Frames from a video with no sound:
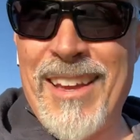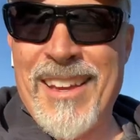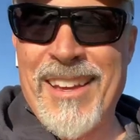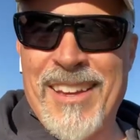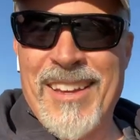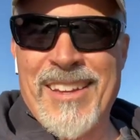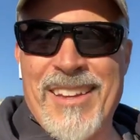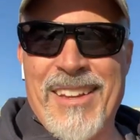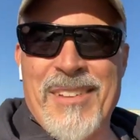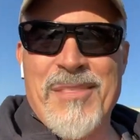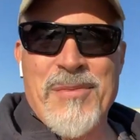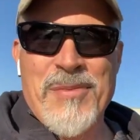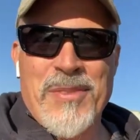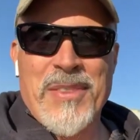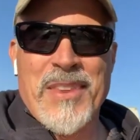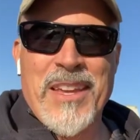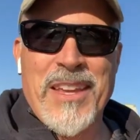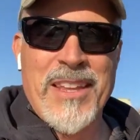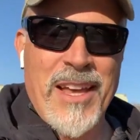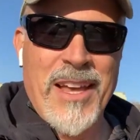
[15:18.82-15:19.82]
Isn't that
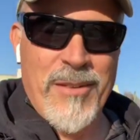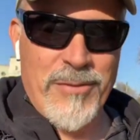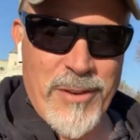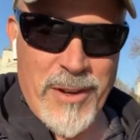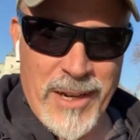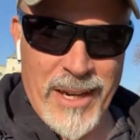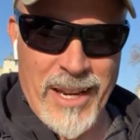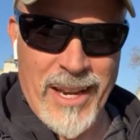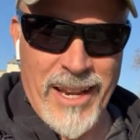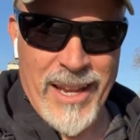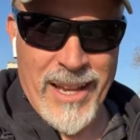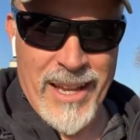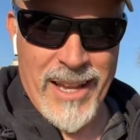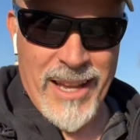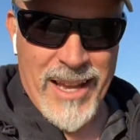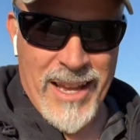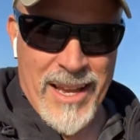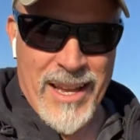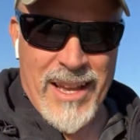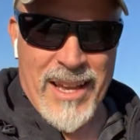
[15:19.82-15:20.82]
funny?
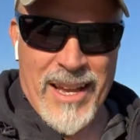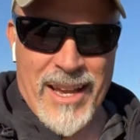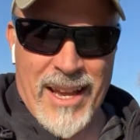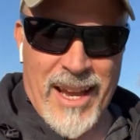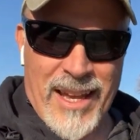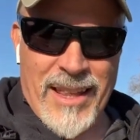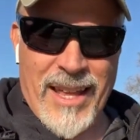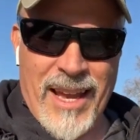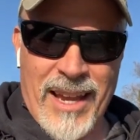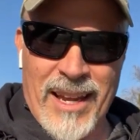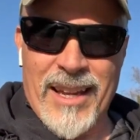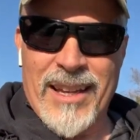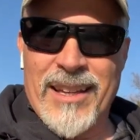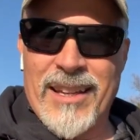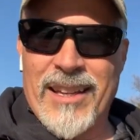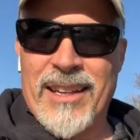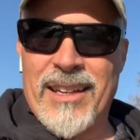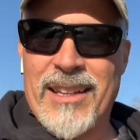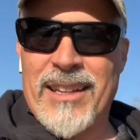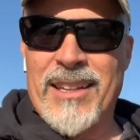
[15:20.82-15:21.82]
And
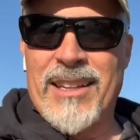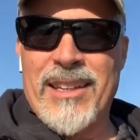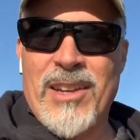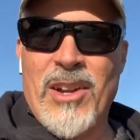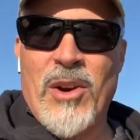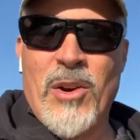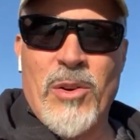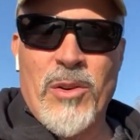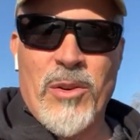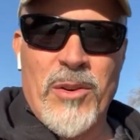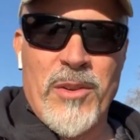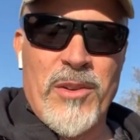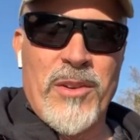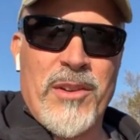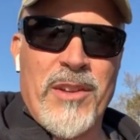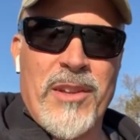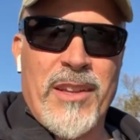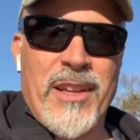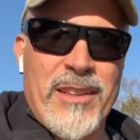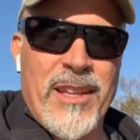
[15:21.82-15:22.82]

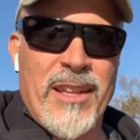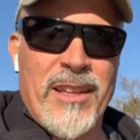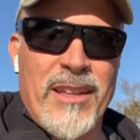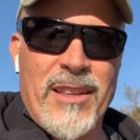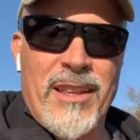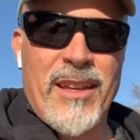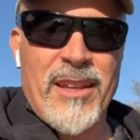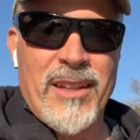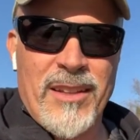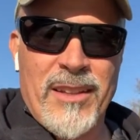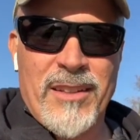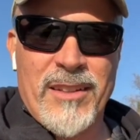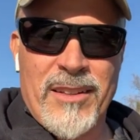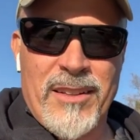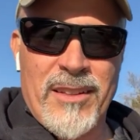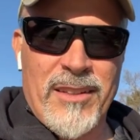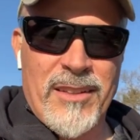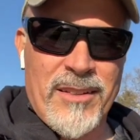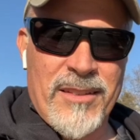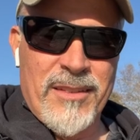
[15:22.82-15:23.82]
the
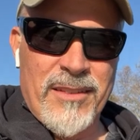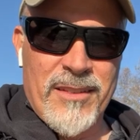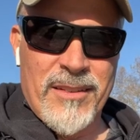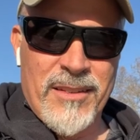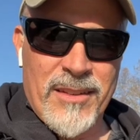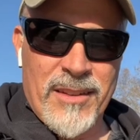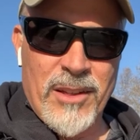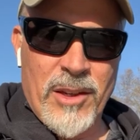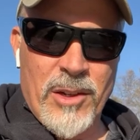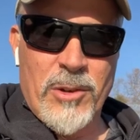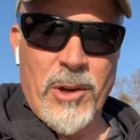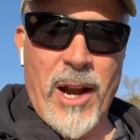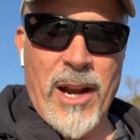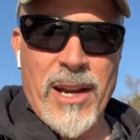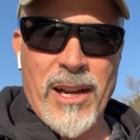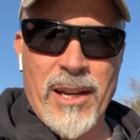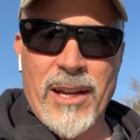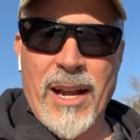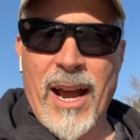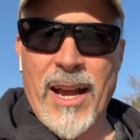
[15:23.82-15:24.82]
Ukrainian guy told
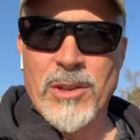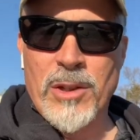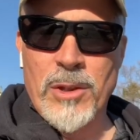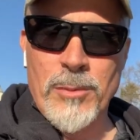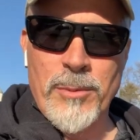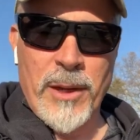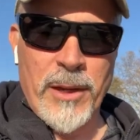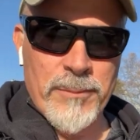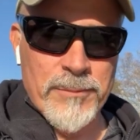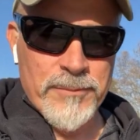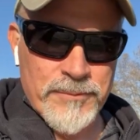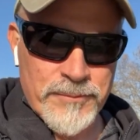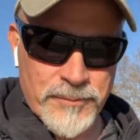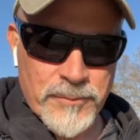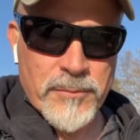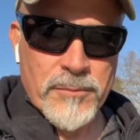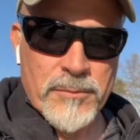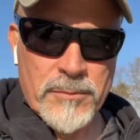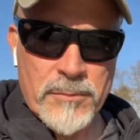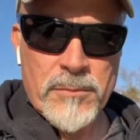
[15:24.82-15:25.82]
me,
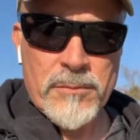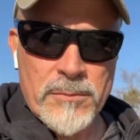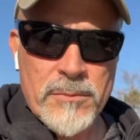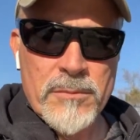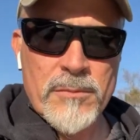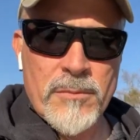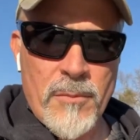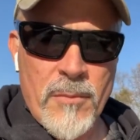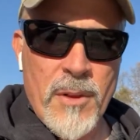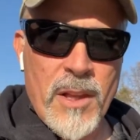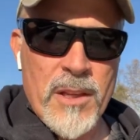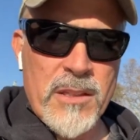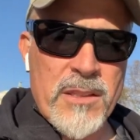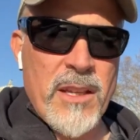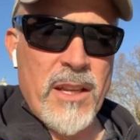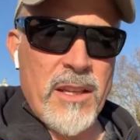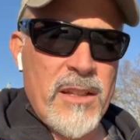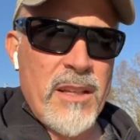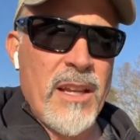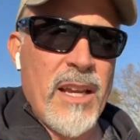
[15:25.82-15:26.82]
he said,
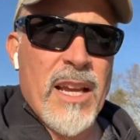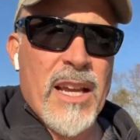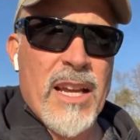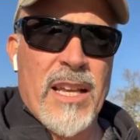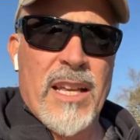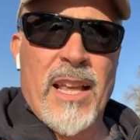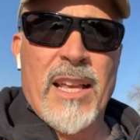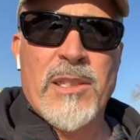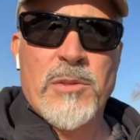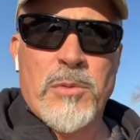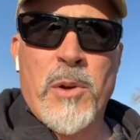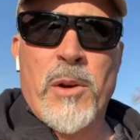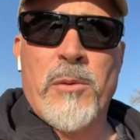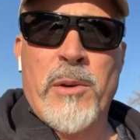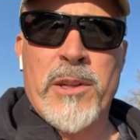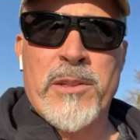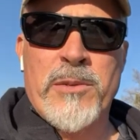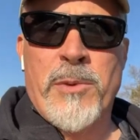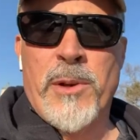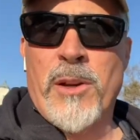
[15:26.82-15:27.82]
that's one reason we don't want to
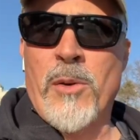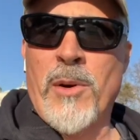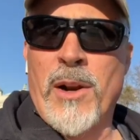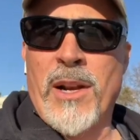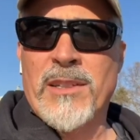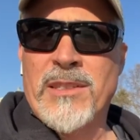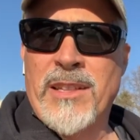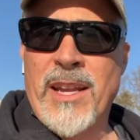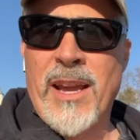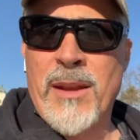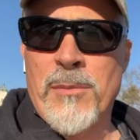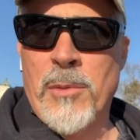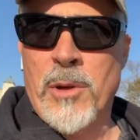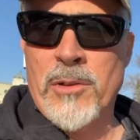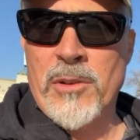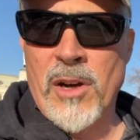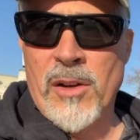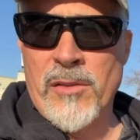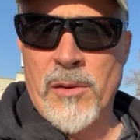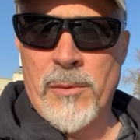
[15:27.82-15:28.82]
stay in Moldova because
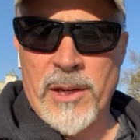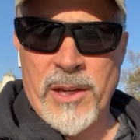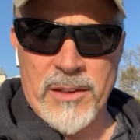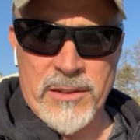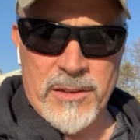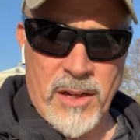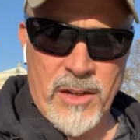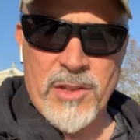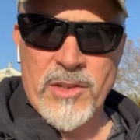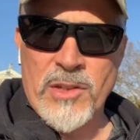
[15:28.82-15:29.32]
they're so